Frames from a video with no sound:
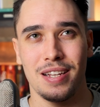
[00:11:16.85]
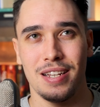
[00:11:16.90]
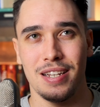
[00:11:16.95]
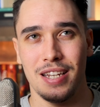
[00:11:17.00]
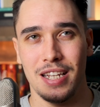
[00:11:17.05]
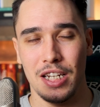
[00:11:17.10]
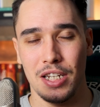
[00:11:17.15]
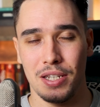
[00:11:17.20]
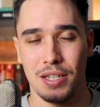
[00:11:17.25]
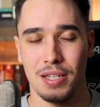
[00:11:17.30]

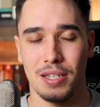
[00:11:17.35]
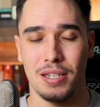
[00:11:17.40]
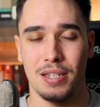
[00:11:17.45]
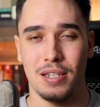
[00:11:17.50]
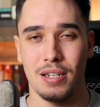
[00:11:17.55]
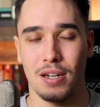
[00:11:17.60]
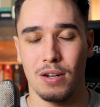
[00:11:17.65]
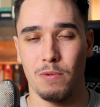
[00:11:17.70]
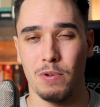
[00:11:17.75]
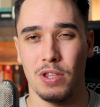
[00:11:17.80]
And he just
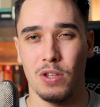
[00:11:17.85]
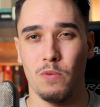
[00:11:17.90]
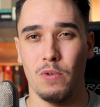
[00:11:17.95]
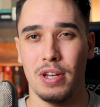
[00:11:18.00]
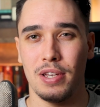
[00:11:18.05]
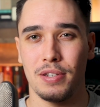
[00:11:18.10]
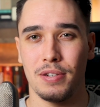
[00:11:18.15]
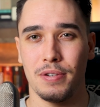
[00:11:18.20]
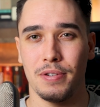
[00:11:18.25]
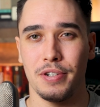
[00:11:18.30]
stuck with the
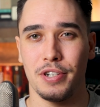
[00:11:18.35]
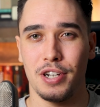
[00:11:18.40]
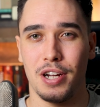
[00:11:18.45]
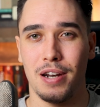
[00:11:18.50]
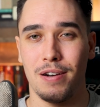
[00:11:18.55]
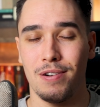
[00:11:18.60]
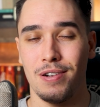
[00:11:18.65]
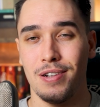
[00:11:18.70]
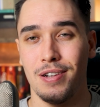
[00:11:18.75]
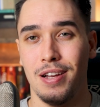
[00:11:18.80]
Western
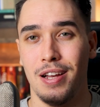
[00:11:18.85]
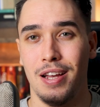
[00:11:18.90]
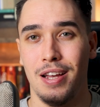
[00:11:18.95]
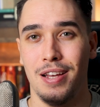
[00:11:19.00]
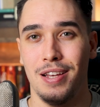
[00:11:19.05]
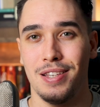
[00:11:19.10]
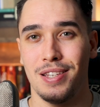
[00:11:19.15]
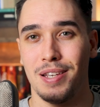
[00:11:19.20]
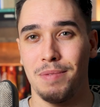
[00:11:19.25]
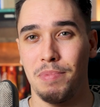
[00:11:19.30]
genre.
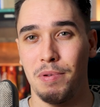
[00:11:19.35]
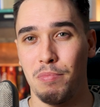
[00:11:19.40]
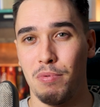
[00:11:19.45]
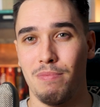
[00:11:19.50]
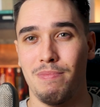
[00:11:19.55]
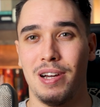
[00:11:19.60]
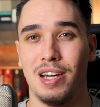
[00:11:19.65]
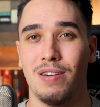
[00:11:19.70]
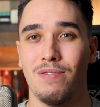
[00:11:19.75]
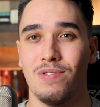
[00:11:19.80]
Some people
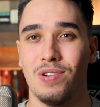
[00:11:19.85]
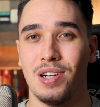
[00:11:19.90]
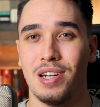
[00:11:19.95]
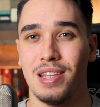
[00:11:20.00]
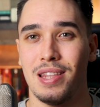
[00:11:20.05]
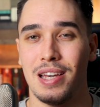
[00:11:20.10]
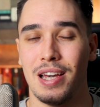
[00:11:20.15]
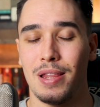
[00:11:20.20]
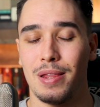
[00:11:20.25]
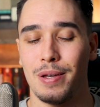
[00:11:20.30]
might have
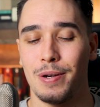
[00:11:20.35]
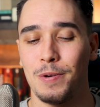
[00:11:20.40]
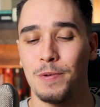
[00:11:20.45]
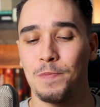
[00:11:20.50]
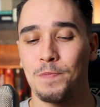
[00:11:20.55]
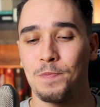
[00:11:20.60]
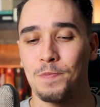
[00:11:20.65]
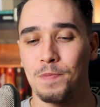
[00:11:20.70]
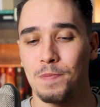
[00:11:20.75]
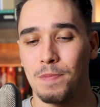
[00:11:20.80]
wanted that though.
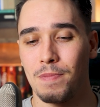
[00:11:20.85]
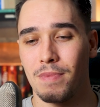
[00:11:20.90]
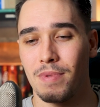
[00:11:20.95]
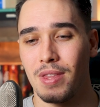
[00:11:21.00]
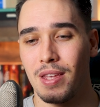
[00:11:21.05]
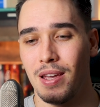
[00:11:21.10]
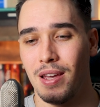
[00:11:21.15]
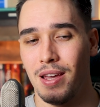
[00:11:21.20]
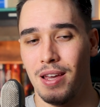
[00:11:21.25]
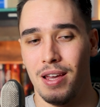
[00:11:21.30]

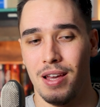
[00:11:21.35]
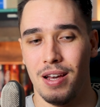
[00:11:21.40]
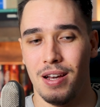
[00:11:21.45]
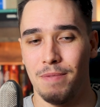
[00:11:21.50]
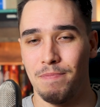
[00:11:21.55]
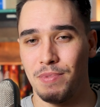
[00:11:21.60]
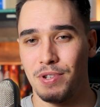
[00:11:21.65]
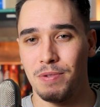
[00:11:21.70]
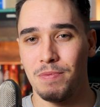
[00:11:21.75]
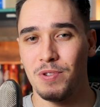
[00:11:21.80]

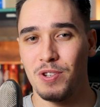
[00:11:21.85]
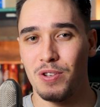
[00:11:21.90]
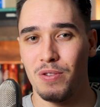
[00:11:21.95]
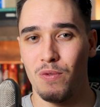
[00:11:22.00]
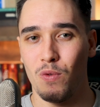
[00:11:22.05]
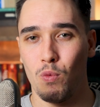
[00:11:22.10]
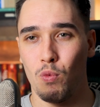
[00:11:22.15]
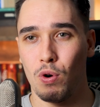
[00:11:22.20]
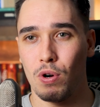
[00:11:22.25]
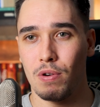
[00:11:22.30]
In terms of
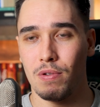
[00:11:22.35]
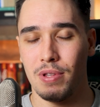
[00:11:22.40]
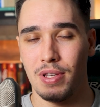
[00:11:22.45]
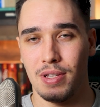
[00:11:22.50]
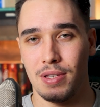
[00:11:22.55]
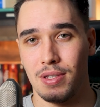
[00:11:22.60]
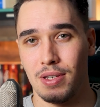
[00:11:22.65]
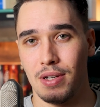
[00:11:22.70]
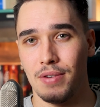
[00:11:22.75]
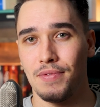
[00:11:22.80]
the world
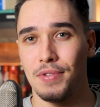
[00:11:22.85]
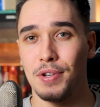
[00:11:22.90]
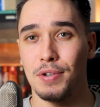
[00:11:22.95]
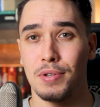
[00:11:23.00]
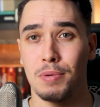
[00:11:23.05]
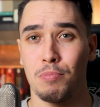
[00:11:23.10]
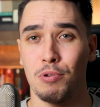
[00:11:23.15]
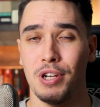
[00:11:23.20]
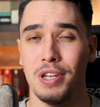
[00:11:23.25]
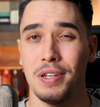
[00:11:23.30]
itself, though,
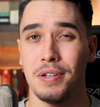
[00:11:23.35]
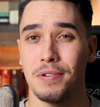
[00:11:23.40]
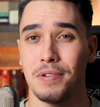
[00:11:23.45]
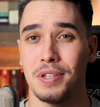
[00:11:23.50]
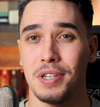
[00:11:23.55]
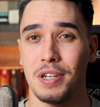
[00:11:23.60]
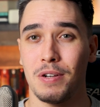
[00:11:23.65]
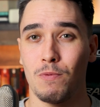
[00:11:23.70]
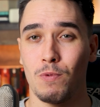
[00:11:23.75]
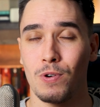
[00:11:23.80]
it's a pretty
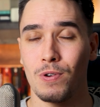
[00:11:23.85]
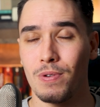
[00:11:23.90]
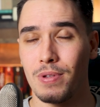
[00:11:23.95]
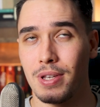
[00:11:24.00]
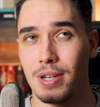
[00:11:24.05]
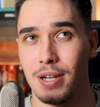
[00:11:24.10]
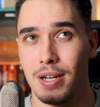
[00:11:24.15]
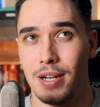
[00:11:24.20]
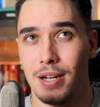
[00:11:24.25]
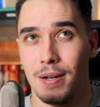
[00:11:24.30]
interesting
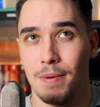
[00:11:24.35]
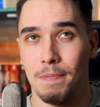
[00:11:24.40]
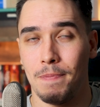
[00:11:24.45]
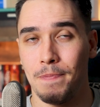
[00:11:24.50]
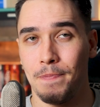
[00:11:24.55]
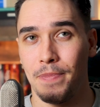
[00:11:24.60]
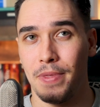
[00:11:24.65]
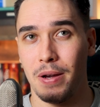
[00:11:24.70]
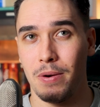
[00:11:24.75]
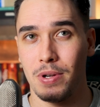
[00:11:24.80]
world
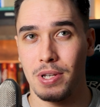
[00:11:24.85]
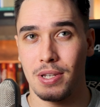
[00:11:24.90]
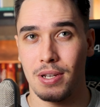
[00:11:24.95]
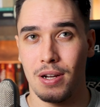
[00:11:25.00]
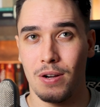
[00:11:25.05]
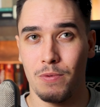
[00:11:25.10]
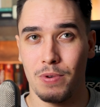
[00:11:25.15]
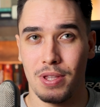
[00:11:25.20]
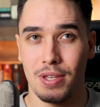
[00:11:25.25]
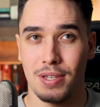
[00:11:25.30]
that we
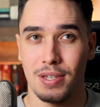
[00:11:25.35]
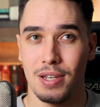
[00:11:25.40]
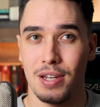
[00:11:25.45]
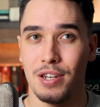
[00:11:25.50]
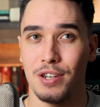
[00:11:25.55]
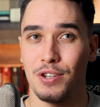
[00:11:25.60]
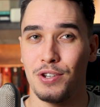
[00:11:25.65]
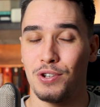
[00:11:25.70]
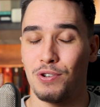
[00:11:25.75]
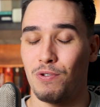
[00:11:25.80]
saw with the
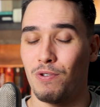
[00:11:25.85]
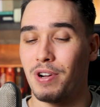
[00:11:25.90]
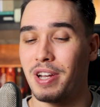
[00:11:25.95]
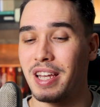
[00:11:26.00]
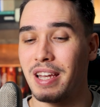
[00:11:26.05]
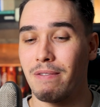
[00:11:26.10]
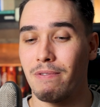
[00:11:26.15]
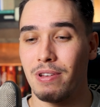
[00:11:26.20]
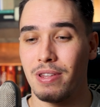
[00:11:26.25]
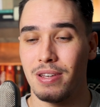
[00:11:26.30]
sun
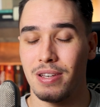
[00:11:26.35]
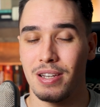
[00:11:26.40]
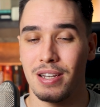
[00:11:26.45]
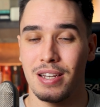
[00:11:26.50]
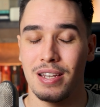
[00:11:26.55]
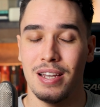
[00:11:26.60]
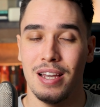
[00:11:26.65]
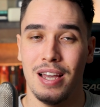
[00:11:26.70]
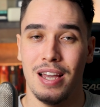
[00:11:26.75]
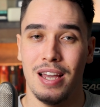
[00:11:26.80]
destroying everything.